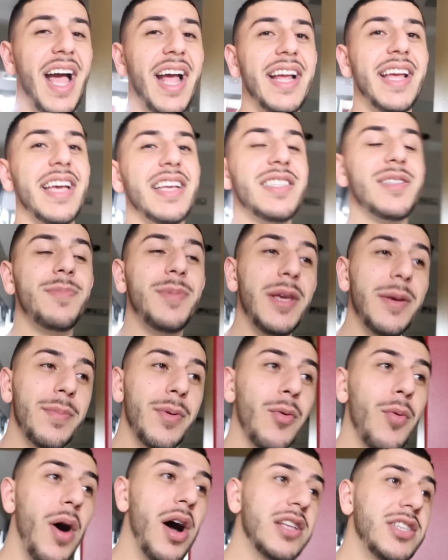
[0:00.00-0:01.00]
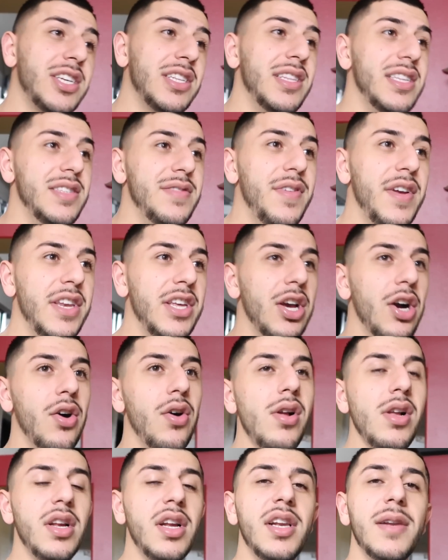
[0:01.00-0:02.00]
I guess people watching this
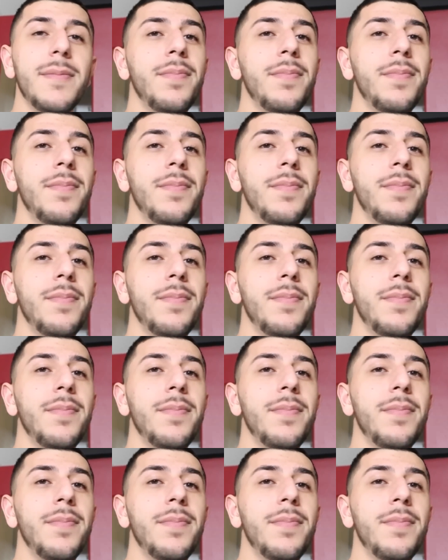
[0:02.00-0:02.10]
video,